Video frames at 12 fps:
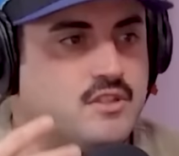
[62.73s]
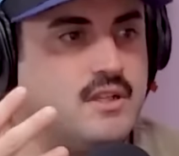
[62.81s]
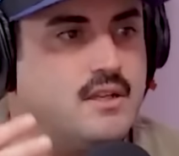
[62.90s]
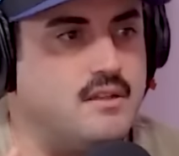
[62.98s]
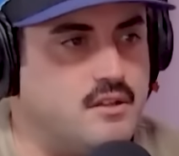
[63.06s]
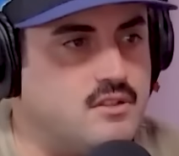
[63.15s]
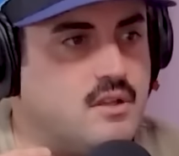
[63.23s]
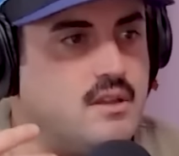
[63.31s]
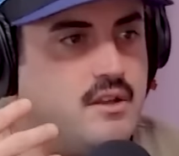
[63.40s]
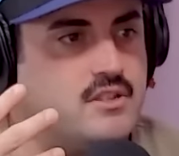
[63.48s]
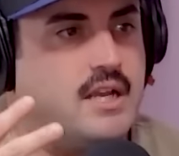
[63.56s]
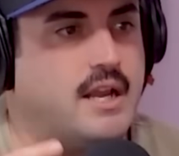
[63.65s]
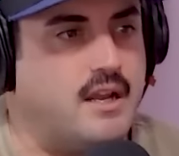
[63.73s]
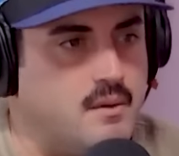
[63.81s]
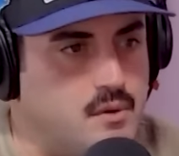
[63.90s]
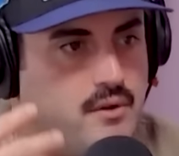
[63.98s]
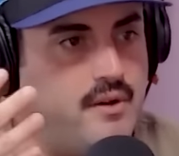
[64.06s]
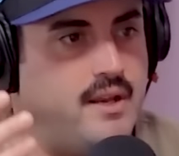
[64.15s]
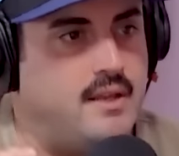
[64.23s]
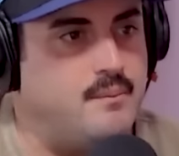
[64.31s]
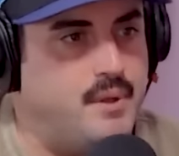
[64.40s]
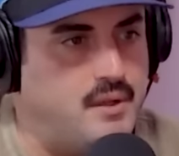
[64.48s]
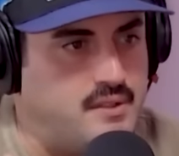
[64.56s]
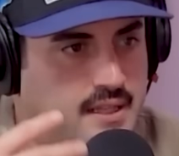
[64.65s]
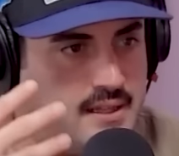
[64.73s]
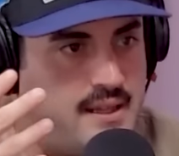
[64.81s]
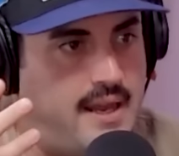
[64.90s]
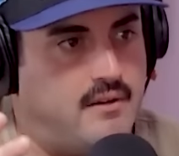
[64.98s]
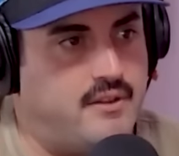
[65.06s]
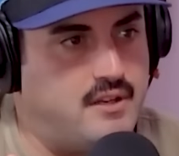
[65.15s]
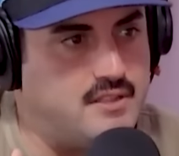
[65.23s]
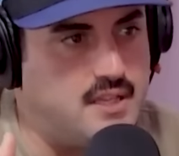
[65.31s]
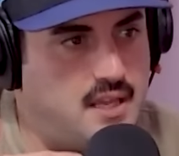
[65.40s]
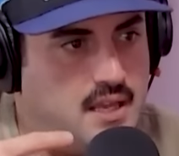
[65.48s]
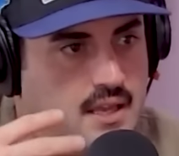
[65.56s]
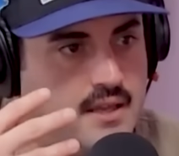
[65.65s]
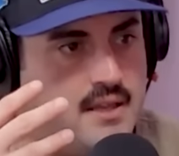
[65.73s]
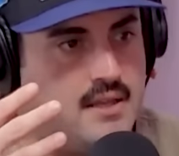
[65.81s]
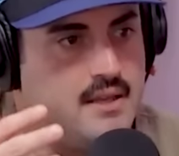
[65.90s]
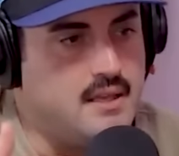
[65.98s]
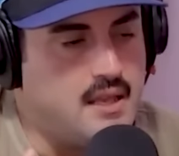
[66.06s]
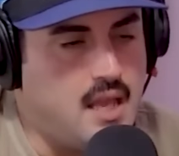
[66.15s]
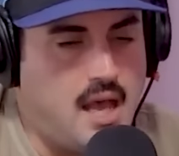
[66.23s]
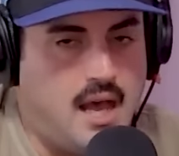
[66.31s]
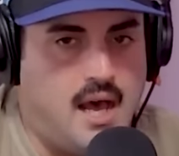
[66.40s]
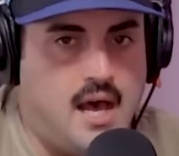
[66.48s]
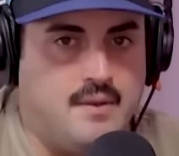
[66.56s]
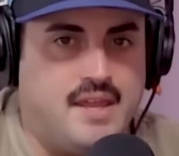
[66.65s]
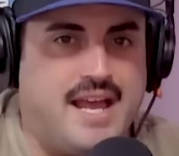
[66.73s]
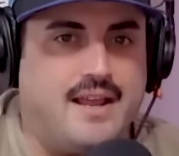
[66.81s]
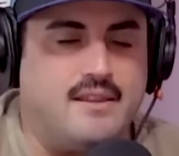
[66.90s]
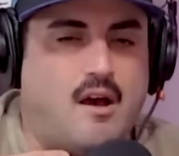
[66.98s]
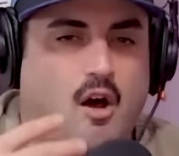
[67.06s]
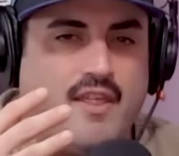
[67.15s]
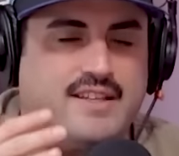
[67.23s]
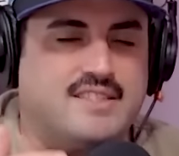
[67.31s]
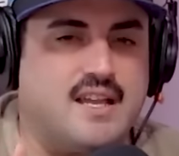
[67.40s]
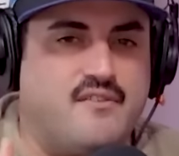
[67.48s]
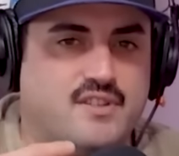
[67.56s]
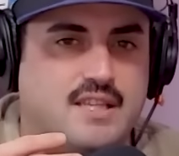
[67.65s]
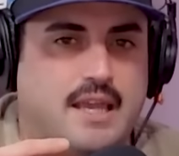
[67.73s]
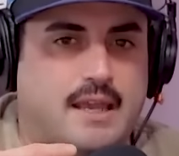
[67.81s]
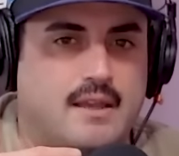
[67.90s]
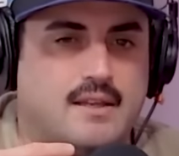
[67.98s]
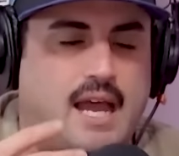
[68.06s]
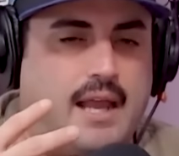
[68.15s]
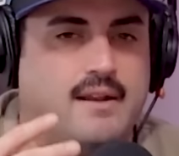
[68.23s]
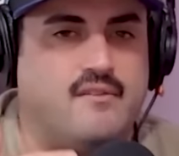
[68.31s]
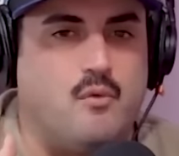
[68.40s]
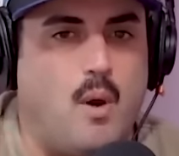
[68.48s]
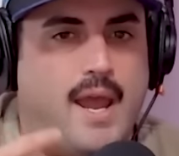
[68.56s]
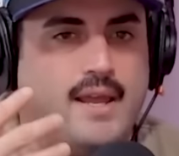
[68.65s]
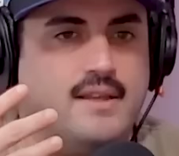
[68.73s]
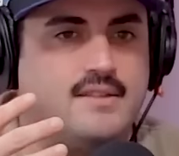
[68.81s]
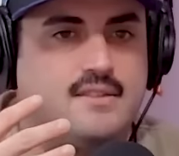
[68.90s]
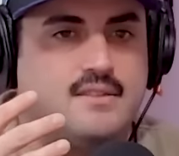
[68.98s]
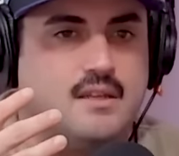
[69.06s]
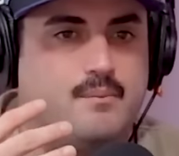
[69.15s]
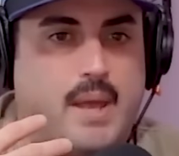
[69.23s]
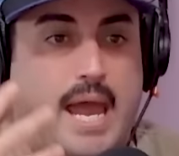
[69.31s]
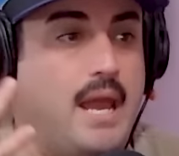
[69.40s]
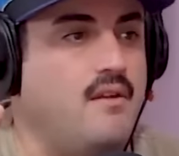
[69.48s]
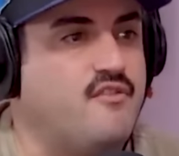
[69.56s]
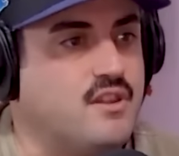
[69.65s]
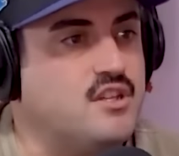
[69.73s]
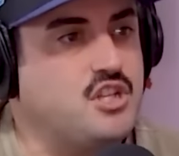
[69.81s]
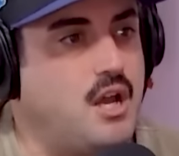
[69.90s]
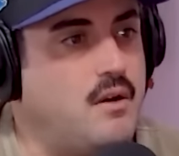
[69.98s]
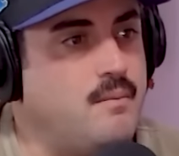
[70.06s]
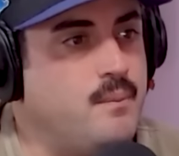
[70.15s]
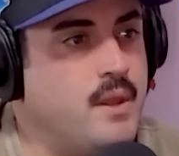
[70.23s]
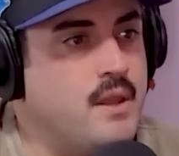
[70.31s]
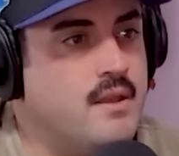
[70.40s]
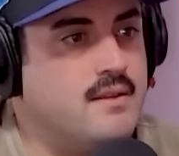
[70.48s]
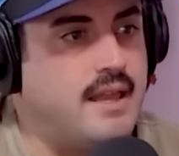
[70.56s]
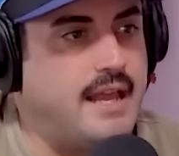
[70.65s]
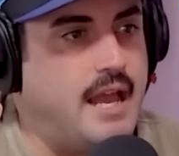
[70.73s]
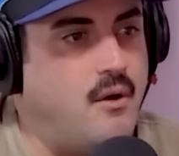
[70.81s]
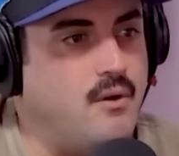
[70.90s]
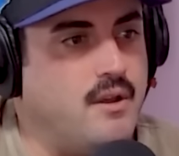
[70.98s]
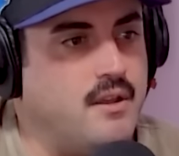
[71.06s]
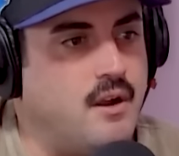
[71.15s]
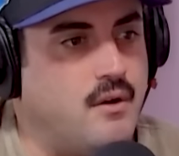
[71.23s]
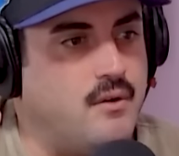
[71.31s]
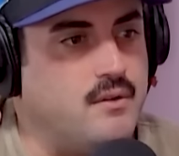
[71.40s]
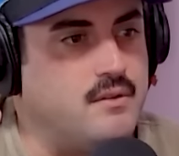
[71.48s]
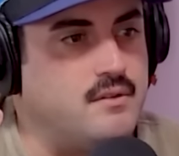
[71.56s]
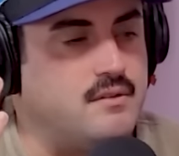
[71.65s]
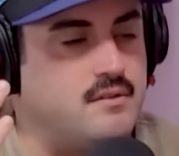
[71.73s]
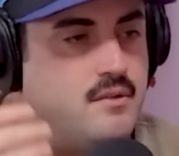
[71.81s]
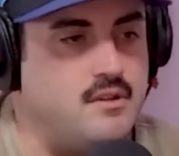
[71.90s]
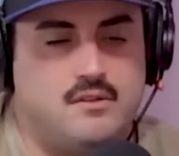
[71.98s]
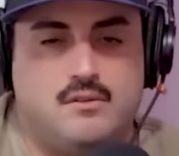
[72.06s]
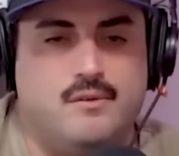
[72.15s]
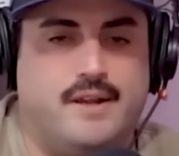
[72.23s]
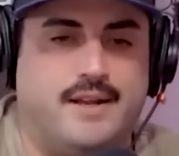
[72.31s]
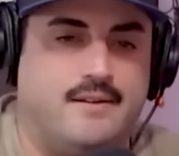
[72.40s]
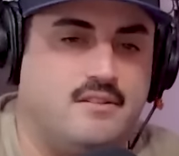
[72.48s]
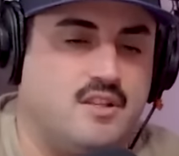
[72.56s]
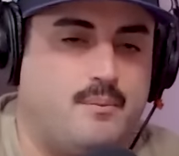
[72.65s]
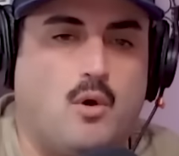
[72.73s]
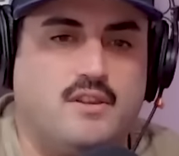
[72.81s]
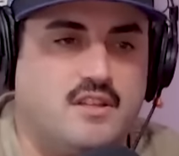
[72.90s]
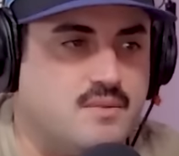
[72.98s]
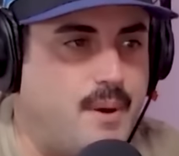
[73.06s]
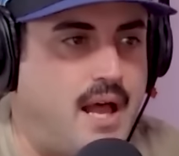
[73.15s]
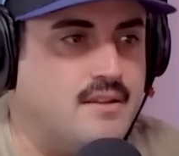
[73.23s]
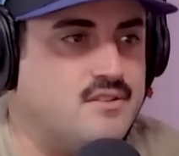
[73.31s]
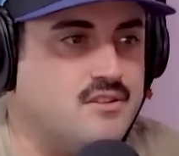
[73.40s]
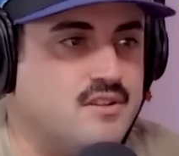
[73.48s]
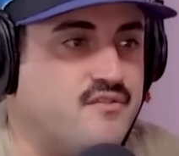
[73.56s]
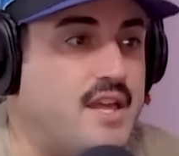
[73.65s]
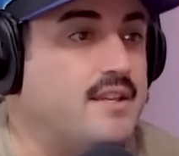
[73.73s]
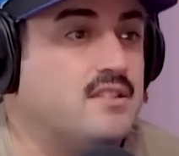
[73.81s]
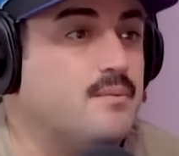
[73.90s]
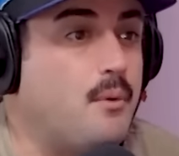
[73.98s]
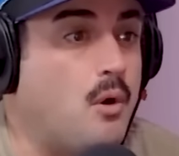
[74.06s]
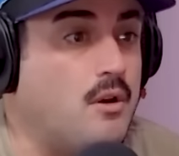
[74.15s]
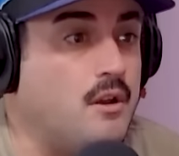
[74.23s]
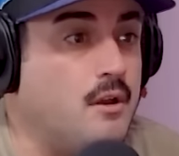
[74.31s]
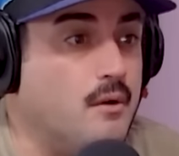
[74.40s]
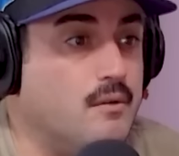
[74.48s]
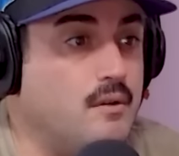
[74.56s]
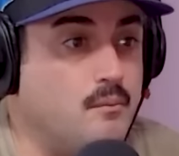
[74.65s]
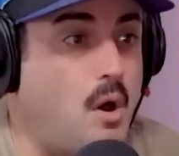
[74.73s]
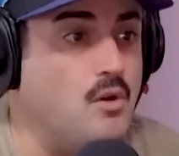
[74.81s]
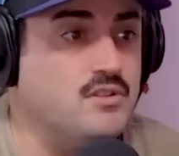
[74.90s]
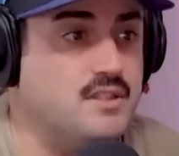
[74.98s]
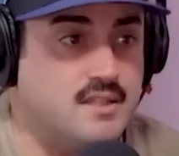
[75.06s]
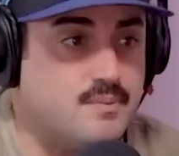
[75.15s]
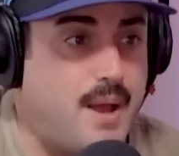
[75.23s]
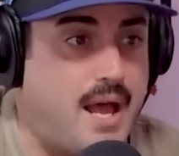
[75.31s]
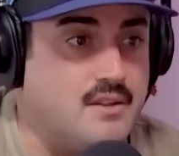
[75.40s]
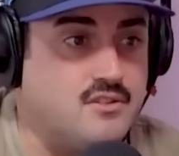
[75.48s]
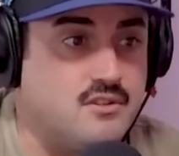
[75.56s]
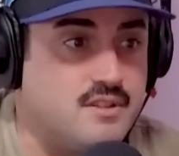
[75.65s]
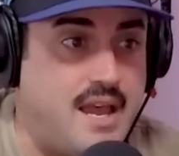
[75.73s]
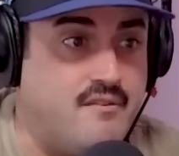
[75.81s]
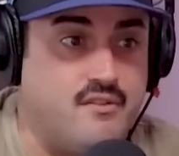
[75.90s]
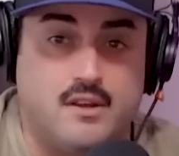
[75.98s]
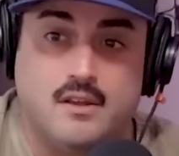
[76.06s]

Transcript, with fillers: a there's a there's like a community building there there's a yeah uh that all that stuff is like kind of ways to pay for the show like i always you know you can support the sponsors if they support you most of the sponsors have